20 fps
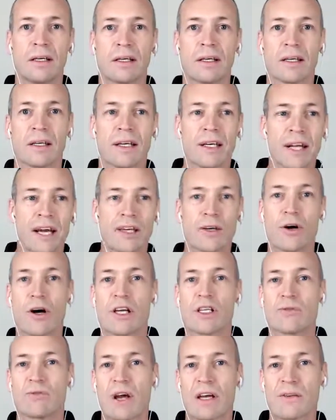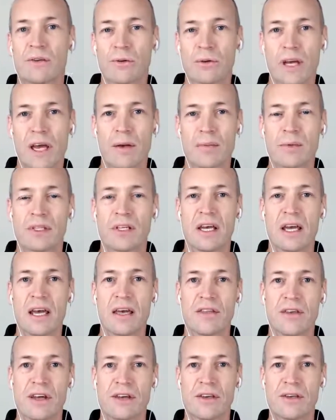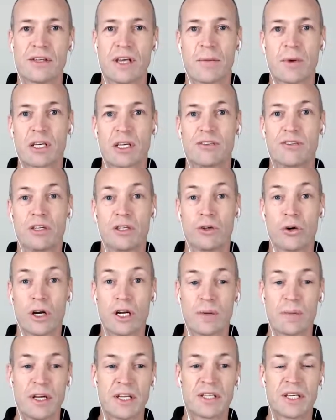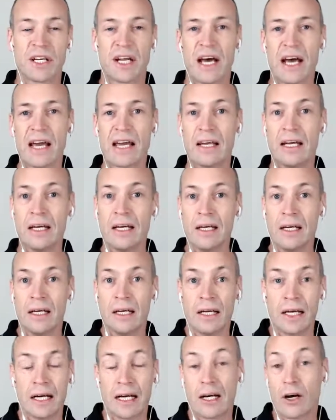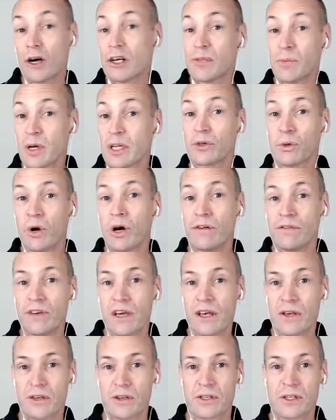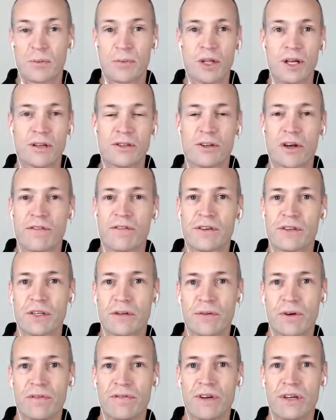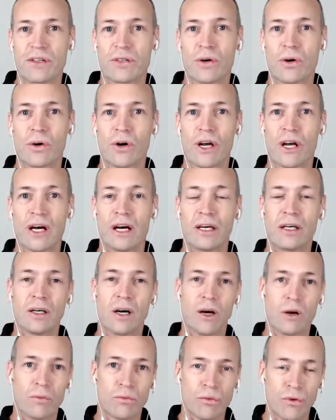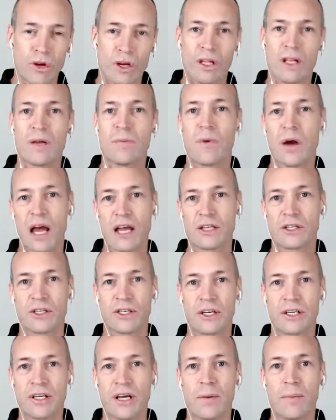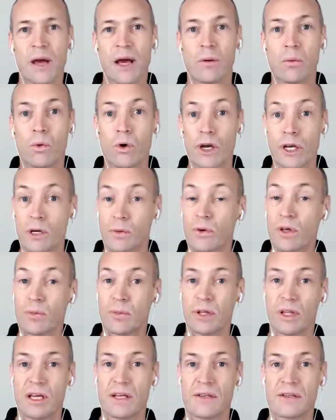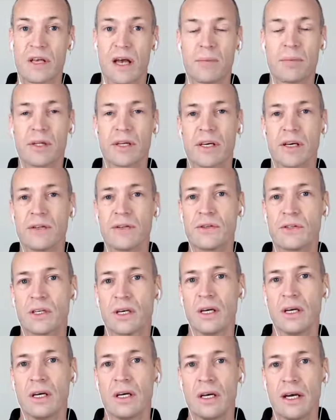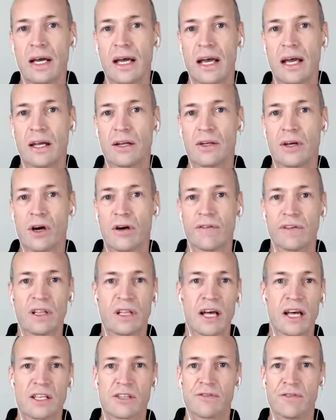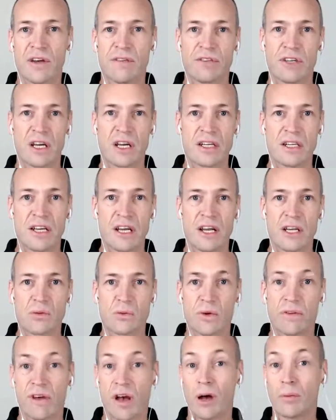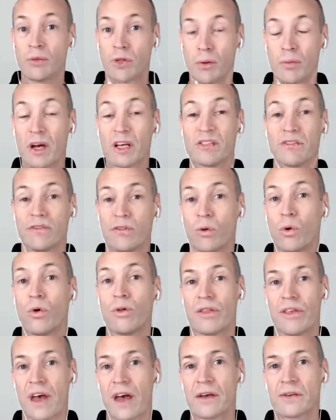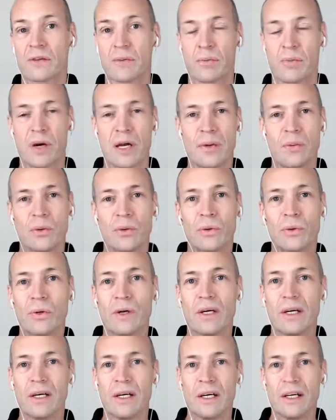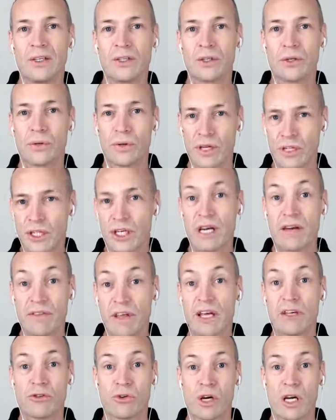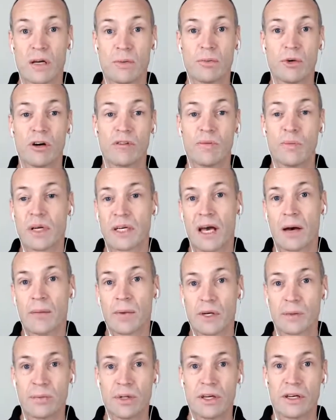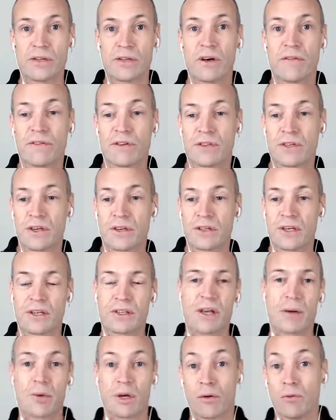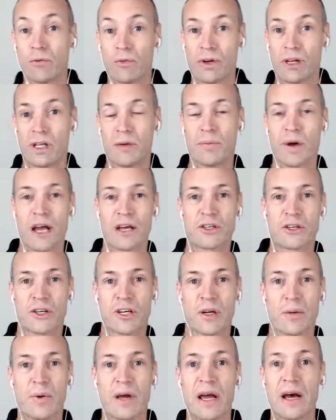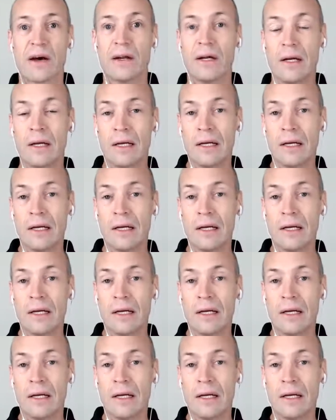G'day guys, Russell Kempster here. Thank you so much for joining me today. I spent 12 years as a police officer in Victoria. I'm really passionate about working with police applicants, and over the last 15 years we've helped almost 4,000 people to achieve their dream of becoming police officers. It's something I'm really passionate about.